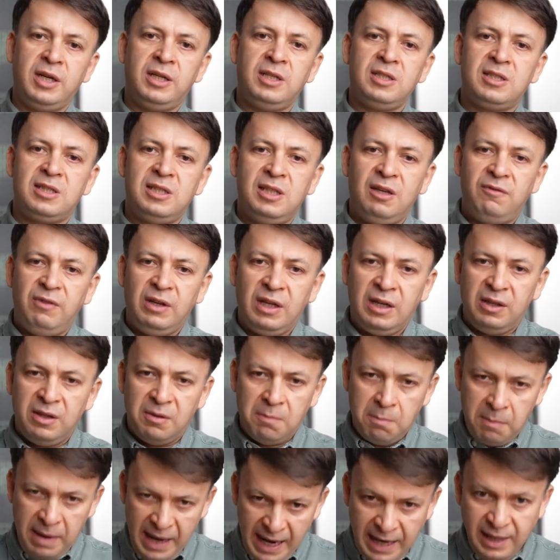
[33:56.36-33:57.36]
is living in the
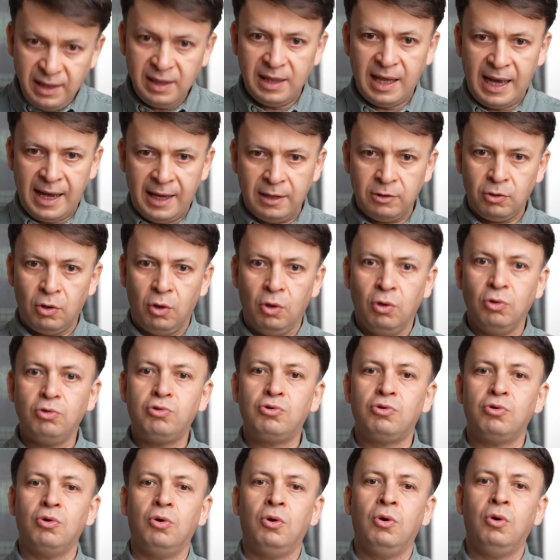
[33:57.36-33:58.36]
mainland
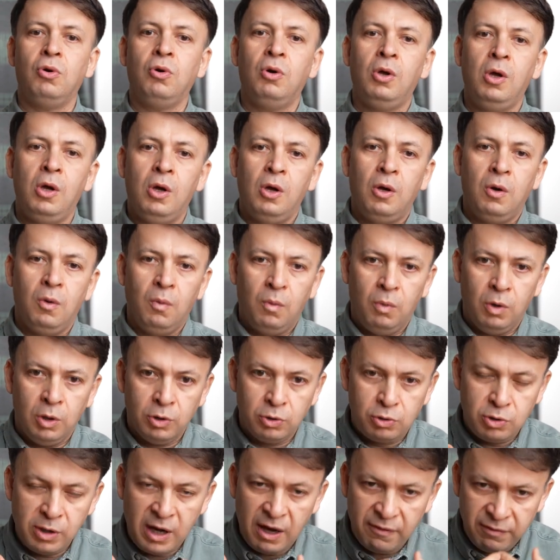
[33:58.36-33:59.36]
also
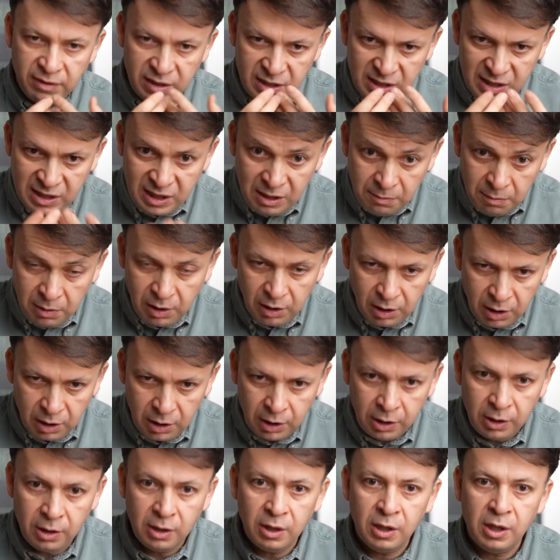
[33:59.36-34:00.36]
want to have a
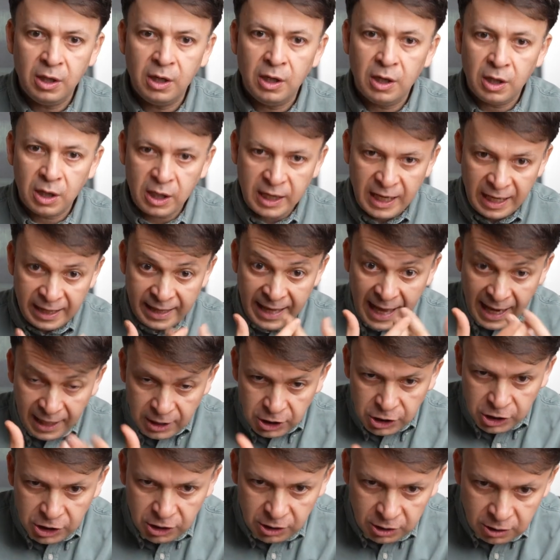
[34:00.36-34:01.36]
similar
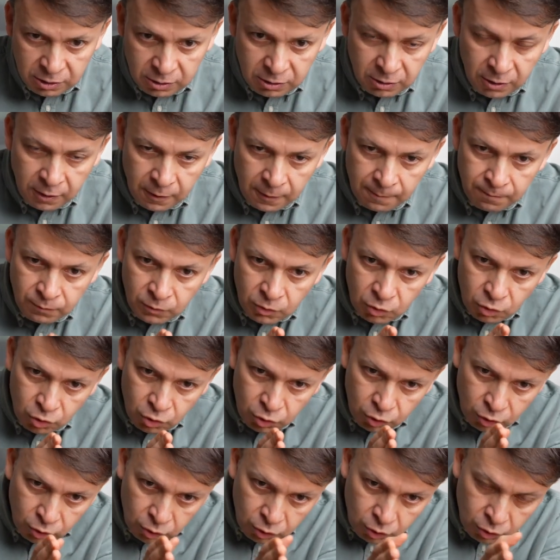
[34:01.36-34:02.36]
connection
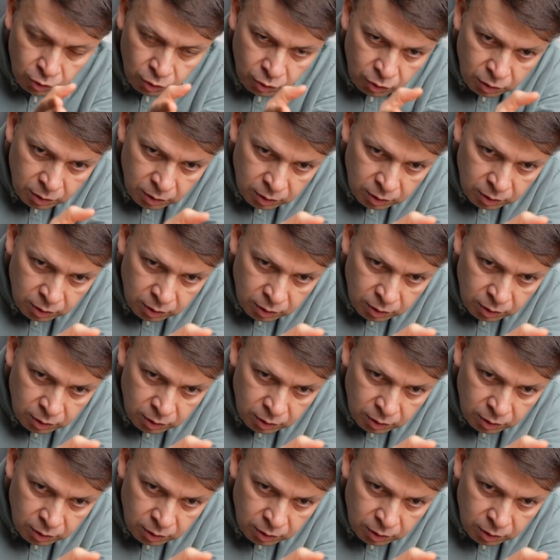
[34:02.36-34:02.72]
to,